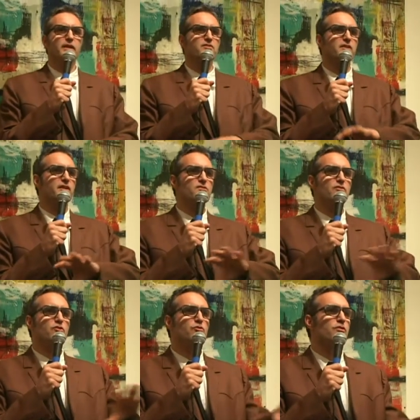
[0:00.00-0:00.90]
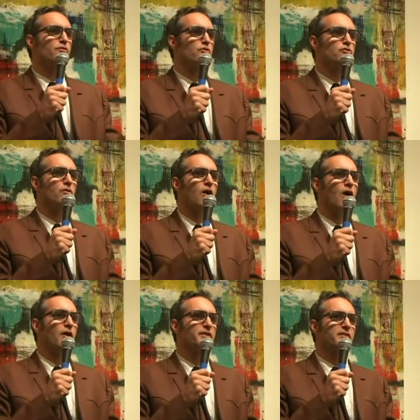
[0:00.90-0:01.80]
is a universal
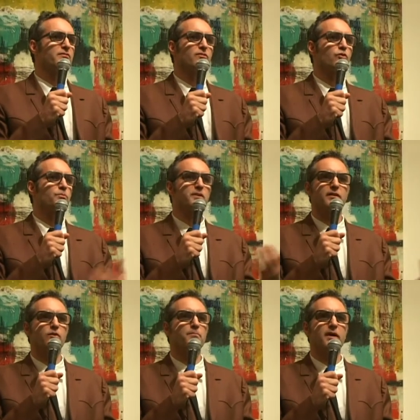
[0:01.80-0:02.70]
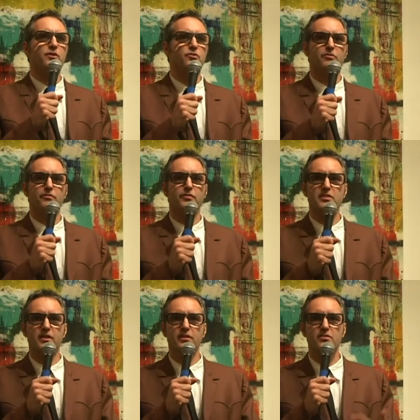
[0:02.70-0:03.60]
law that could be compared to
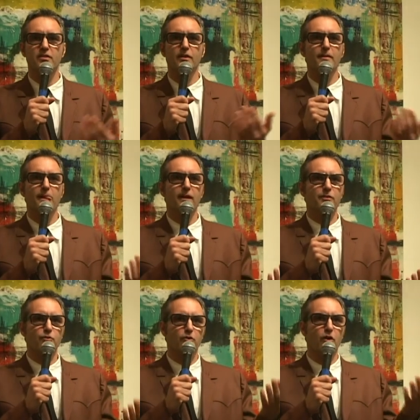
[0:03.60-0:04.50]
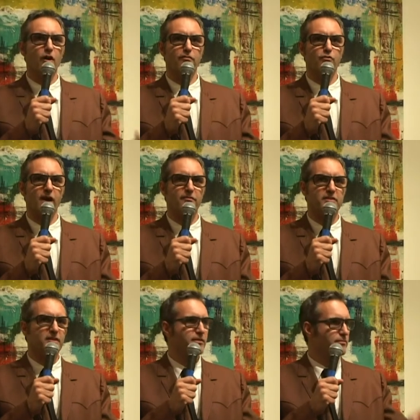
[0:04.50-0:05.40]
physics, to the law of
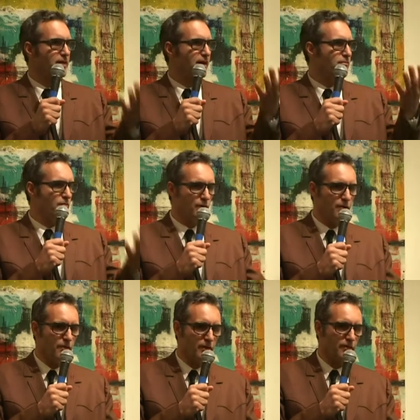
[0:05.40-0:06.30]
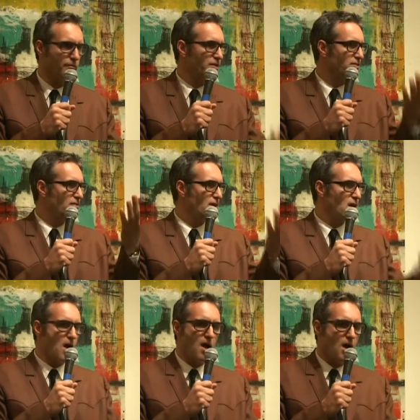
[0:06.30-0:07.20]
gravity. And it's
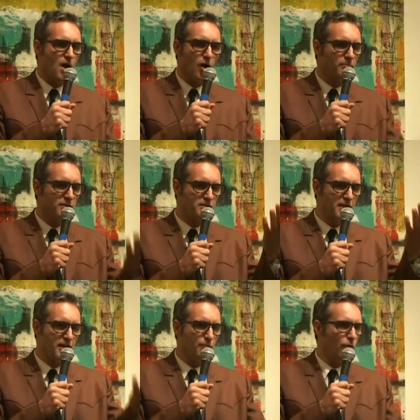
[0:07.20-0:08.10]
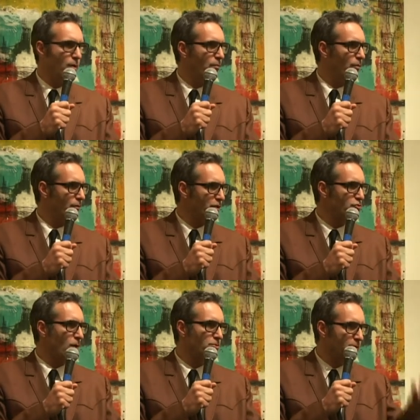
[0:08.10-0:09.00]
unmistakable. When we
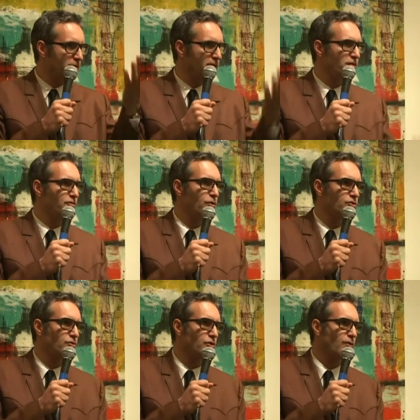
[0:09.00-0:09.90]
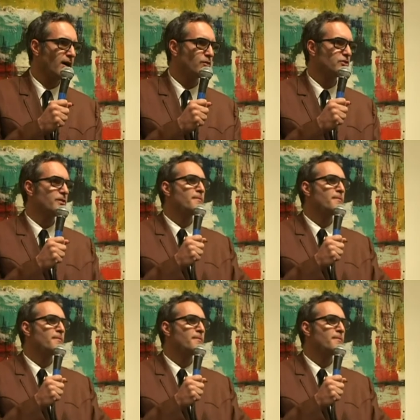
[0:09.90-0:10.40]
drop something, it falls to the ground.